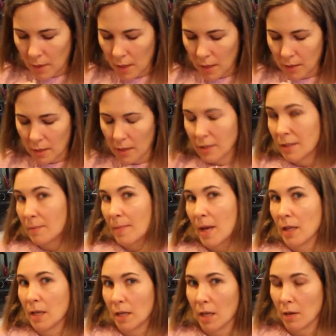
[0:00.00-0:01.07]
It does
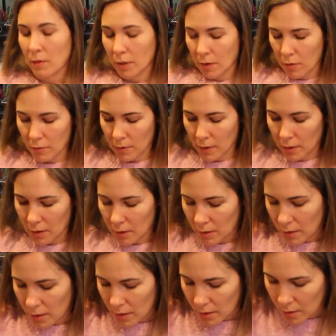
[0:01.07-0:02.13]
smell like it would go really
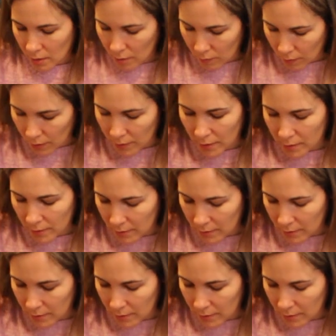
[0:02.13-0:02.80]
good with this